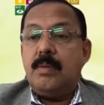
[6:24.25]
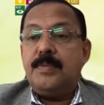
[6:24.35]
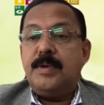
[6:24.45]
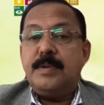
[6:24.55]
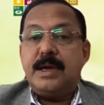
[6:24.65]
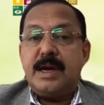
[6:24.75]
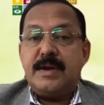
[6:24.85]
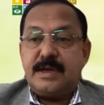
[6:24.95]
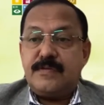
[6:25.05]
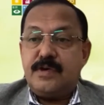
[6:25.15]
people can
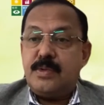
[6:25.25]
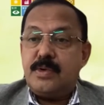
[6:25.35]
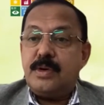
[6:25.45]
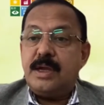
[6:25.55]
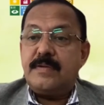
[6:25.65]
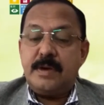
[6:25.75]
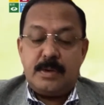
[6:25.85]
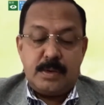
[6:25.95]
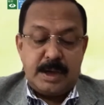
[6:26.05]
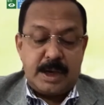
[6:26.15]
transform to electric
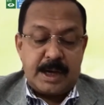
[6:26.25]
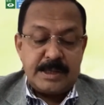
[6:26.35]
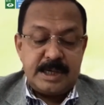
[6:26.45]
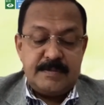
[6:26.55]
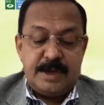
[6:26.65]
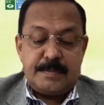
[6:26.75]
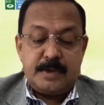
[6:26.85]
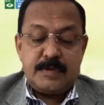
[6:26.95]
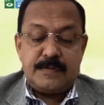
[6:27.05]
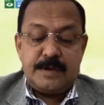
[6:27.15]
cooking and save the
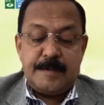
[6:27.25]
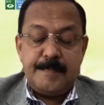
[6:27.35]
atmosphere.